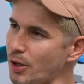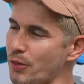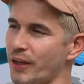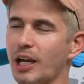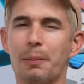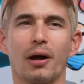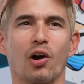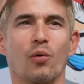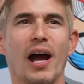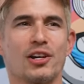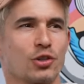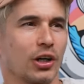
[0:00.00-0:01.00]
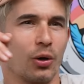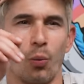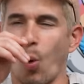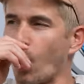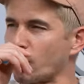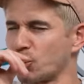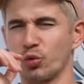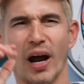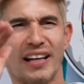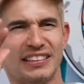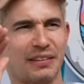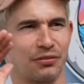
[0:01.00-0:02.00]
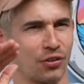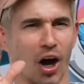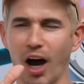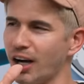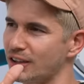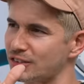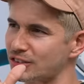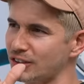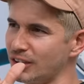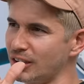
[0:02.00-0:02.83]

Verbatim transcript: Think about a rat drinking water. Do rats have tongues?